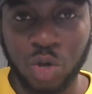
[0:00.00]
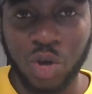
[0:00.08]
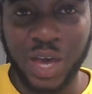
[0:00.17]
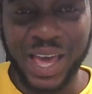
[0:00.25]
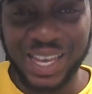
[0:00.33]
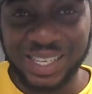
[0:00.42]

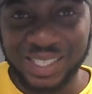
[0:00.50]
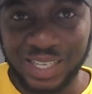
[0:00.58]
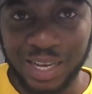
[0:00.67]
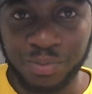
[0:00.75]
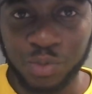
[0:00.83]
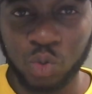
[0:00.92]

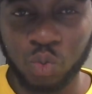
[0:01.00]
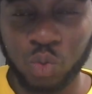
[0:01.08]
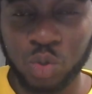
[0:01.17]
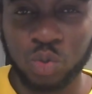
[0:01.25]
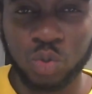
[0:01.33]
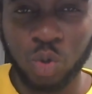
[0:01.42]
Except you
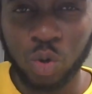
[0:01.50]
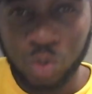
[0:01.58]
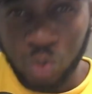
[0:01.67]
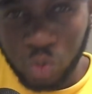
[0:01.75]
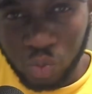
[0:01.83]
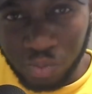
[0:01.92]
want to talk
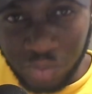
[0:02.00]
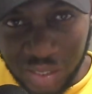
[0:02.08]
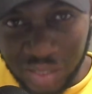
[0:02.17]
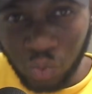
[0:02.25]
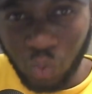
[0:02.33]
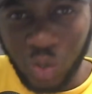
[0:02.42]
to
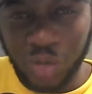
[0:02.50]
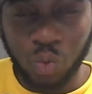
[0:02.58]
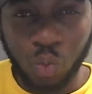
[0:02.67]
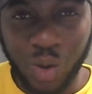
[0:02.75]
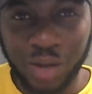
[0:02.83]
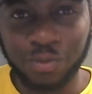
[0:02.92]
me
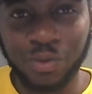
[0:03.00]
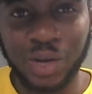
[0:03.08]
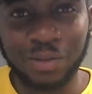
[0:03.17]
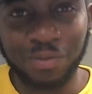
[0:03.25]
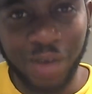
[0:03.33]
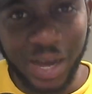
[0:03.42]
one-on-one for
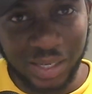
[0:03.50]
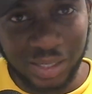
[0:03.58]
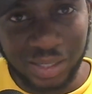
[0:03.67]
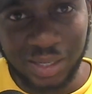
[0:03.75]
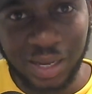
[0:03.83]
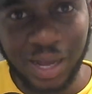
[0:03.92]

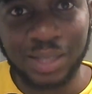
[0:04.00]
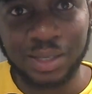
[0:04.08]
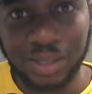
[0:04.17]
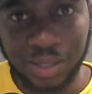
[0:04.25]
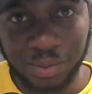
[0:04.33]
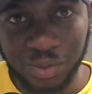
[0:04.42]
advice and
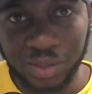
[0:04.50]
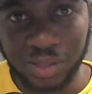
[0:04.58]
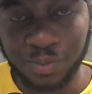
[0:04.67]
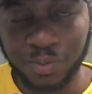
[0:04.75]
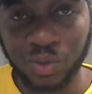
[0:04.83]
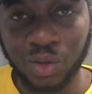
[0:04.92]

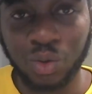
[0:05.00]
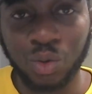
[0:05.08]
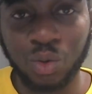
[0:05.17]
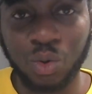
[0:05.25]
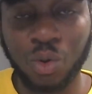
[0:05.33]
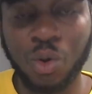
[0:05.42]
tips
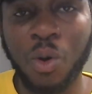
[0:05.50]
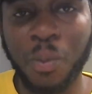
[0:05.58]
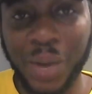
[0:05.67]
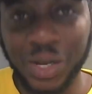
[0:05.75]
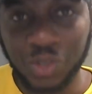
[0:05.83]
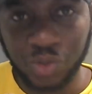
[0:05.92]
or
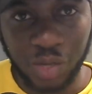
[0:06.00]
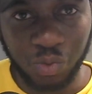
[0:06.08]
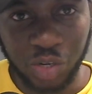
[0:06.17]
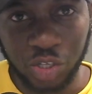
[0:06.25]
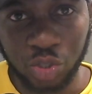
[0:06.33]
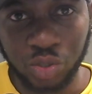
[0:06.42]
personal
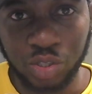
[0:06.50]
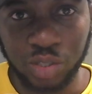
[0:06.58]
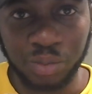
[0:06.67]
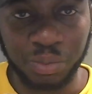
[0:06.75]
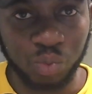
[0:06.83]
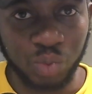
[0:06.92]

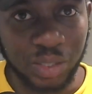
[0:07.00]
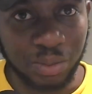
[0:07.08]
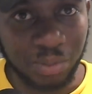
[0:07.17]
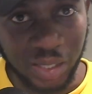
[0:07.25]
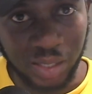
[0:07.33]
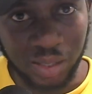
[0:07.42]
relationship with
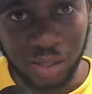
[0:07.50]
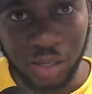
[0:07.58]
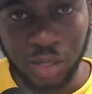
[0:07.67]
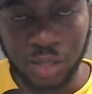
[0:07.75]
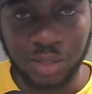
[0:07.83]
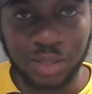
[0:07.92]
me,
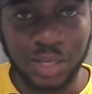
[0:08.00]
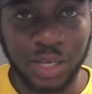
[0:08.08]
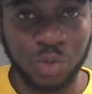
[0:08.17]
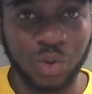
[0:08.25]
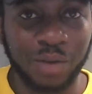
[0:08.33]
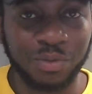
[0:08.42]
then
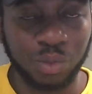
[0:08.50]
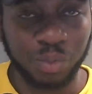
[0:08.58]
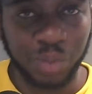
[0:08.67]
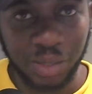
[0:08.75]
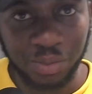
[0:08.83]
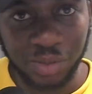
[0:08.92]
you have to
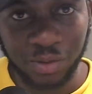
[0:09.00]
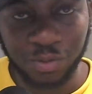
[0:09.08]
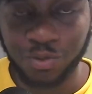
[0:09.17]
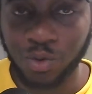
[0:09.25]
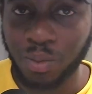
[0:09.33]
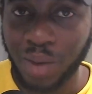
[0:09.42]
pay me
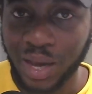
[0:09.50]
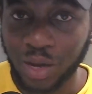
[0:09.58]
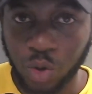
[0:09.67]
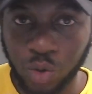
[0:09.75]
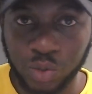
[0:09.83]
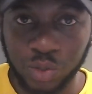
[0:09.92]
for my
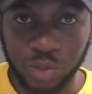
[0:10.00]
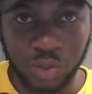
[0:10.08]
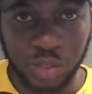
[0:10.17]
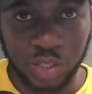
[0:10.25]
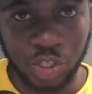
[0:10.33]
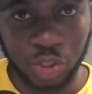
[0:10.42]

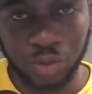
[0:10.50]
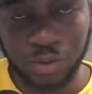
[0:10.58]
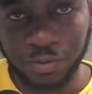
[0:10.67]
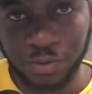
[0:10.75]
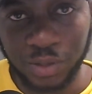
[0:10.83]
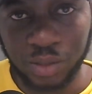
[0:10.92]

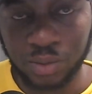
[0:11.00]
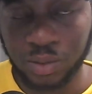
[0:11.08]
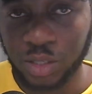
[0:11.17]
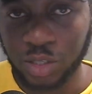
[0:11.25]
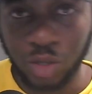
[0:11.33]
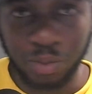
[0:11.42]
consultation fee.
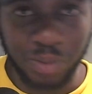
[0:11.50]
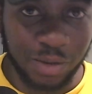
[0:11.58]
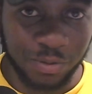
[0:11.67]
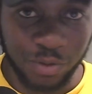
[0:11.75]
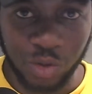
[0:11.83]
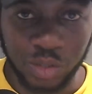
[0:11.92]
It's not by
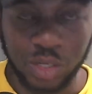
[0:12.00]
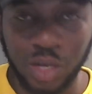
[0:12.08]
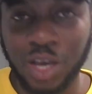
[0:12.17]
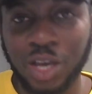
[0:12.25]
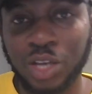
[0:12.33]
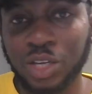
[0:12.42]
force,
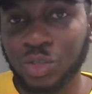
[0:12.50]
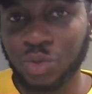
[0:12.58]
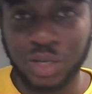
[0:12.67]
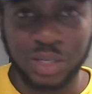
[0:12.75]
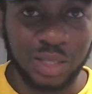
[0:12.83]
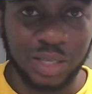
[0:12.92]
it's not
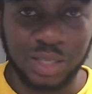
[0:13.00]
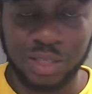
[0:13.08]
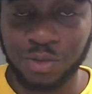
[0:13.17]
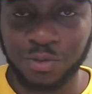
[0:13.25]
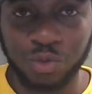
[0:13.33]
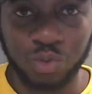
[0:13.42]
anything.
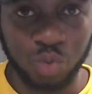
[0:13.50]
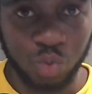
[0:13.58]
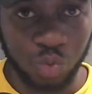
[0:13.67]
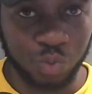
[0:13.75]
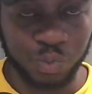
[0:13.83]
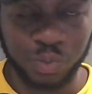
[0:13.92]
If you
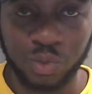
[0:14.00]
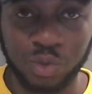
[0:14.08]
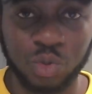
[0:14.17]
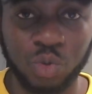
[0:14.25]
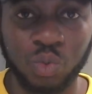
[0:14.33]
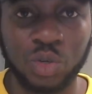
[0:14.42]
know
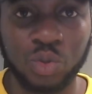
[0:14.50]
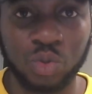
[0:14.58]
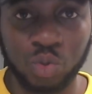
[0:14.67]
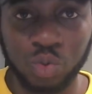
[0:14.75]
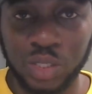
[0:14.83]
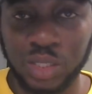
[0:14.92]
you want to
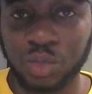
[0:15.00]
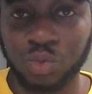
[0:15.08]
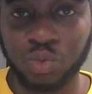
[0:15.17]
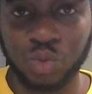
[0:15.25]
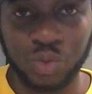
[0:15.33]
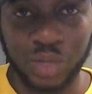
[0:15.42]
do it,
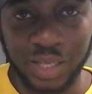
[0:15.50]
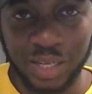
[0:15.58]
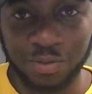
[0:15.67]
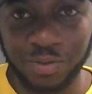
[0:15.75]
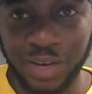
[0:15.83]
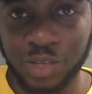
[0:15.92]
you want to get
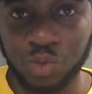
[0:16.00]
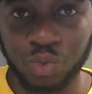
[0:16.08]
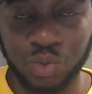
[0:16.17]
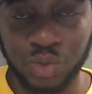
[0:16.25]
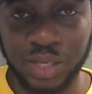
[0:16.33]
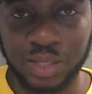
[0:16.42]
advice, you
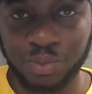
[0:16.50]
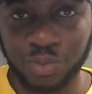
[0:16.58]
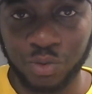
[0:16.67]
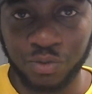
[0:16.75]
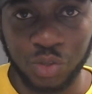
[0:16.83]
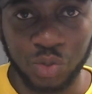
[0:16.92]
want to get
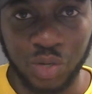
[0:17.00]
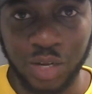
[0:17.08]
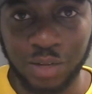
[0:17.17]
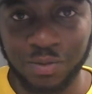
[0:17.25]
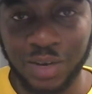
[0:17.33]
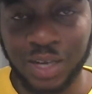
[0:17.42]

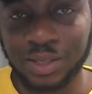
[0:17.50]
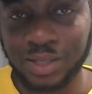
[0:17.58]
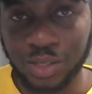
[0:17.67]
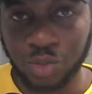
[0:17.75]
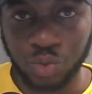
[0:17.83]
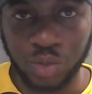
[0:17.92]
professional advice,
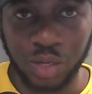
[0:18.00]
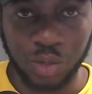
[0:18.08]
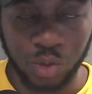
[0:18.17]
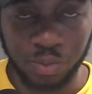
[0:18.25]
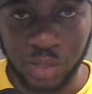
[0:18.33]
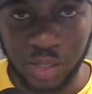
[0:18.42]
then you can
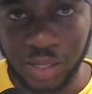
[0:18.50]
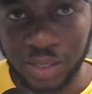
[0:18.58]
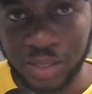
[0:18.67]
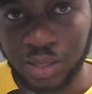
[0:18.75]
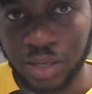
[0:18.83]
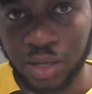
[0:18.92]

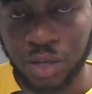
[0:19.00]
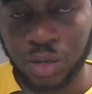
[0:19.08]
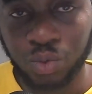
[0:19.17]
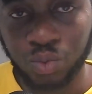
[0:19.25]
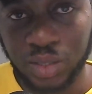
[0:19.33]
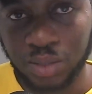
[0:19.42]
communicate
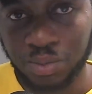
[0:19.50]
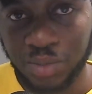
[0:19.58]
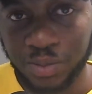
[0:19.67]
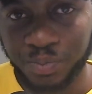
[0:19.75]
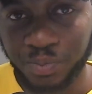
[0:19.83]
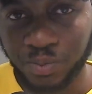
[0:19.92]
with
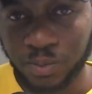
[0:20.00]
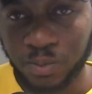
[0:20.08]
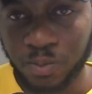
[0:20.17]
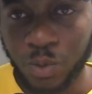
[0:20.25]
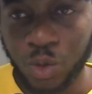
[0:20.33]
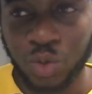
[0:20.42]
me.
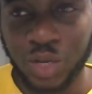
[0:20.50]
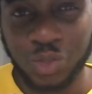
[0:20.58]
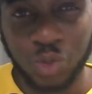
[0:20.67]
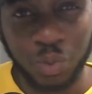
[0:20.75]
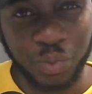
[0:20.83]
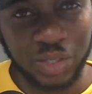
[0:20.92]
You can
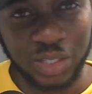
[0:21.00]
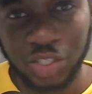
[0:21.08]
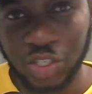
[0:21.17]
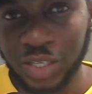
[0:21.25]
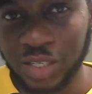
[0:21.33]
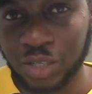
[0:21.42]
support this
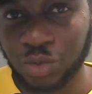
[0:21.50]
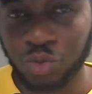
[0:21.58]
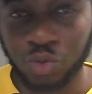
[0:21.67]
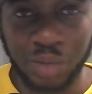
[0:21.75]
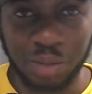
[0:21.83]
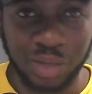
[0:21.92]
channel
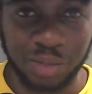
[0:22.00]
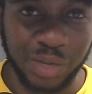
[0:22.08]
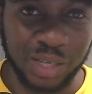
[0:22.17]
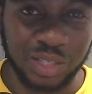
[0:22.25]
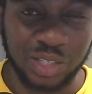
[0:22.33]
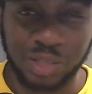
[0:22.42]
through my
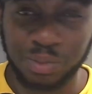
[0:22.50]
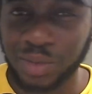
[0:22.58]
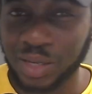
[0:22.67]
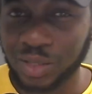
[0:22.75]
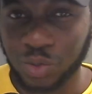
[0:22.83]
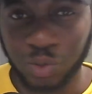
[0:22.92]
membership
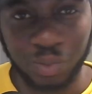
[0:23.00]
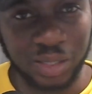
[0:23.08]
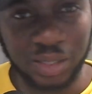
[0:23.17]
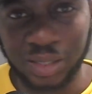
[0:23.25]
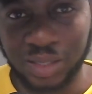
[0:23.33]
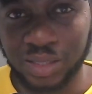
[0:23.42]
and so
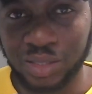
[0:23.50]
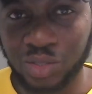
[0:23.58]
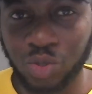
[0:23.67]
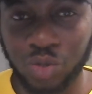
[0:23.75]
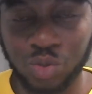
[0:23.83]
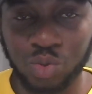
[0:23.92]
many things.
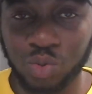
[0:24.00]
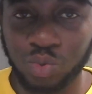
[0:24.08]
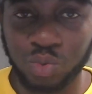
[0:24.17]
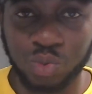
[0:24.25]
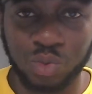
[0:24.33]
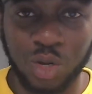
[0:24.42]

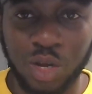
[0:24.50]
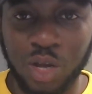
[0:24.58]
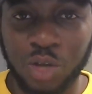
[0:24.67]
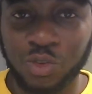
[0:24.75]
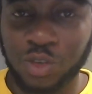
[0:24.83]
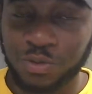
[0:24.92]

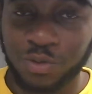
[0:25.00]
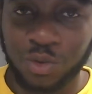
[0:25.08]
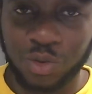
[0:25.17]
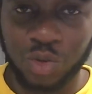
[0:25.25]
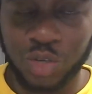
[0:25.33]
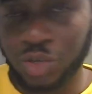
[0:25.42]

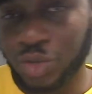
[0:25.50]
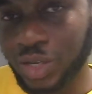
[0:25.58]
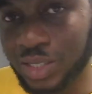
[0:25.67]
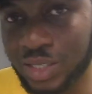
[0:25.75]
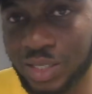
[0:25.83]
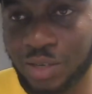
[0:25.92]
You
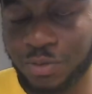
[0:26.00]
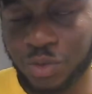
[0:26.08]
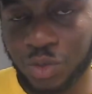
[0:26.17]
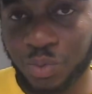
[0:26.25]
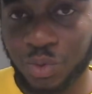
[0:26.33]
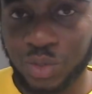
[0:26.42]
can see if you
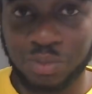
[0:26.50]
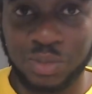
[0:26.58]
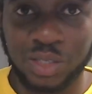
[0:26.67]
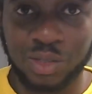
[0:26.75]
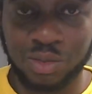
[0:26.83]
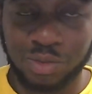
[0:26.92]
support
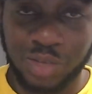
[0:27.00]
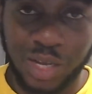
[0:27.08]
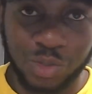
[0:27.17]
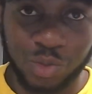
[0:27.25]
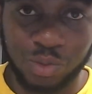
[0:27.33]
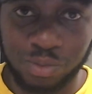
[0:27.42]
me, there are
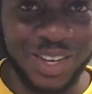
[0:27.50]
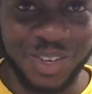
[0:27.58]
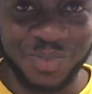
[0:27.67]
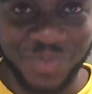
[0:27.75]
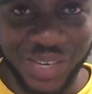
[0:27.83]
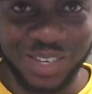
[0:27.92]
some
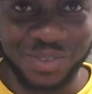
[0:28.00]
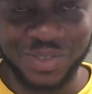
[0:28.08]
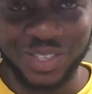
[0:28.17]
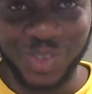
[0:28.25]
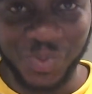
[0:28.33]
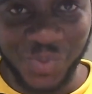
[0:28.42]

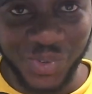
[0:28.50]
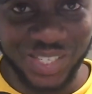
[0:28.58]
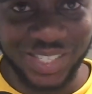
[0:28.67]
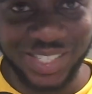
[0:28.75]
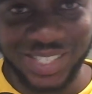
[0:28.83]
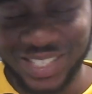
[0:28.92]
benefits
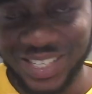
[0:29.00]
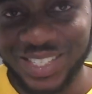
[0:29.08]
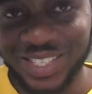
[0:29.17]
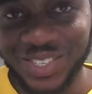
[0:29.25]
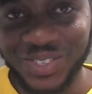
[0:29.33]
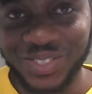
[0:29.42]
supporting this
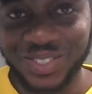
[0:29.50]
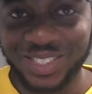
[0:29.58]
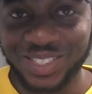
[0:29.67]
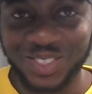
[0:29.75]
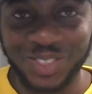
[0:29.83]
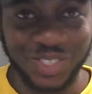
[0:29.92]
channel.
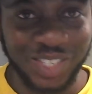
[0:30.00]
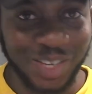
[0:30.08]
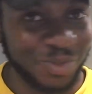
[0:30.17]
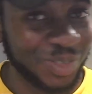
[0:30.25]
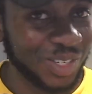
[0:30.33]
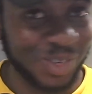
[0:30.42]
Your
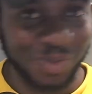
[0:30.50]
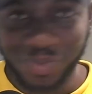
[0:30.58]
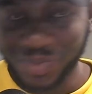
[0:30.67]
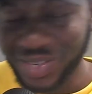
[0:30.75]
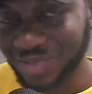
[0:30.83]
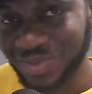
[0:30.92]
name is going to be
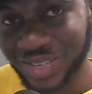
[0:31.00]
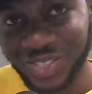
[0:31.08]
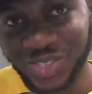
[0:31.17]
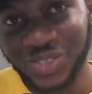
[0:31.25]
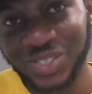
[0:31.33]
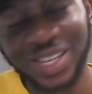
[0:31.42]
made
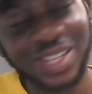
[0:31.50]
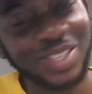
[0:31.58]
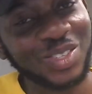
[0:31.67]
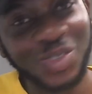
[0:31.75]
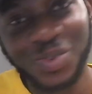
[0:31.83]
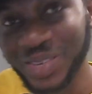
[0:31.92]
mention and
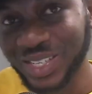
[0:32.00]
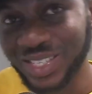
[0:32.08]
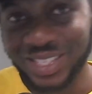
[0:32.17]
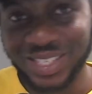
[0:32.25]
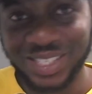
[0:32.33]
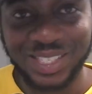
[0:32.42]
so many
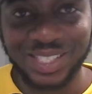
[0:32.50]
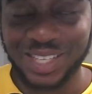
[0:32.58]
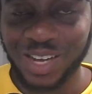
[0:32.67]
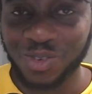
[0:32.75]
things. I'll